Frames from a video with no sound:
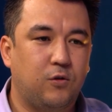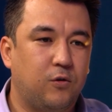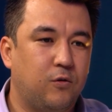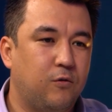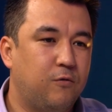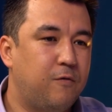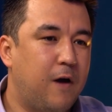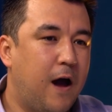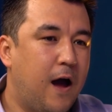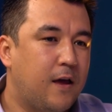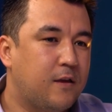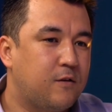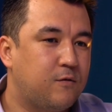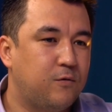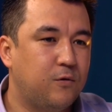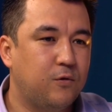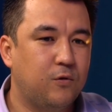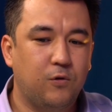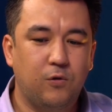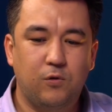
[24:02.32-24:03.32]
to fast
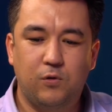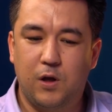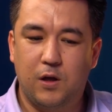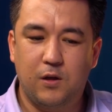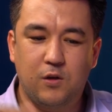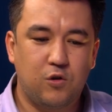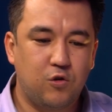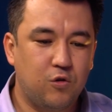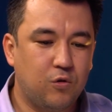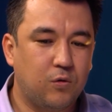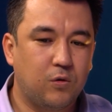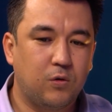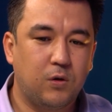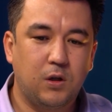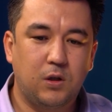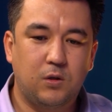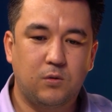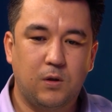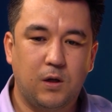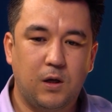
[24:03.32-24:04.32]
food and
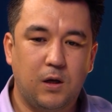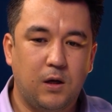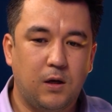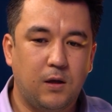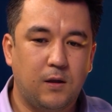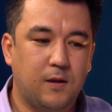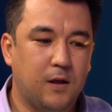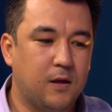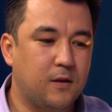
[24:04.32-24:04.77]
sugary drinks,